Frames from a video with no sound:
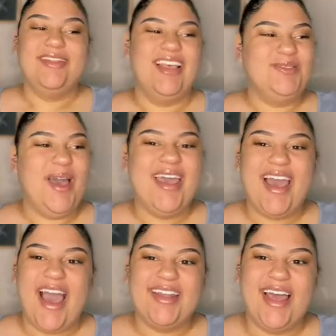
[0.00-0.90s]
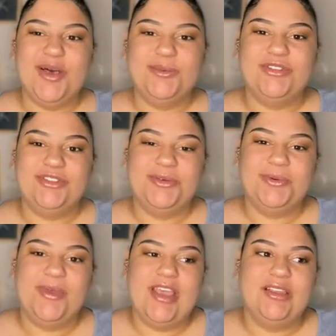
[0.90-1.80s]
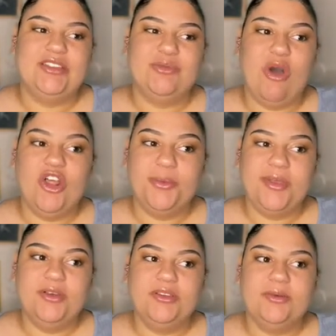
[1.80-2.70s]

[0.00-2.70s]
That's why it kind of helps to eat smaller meals,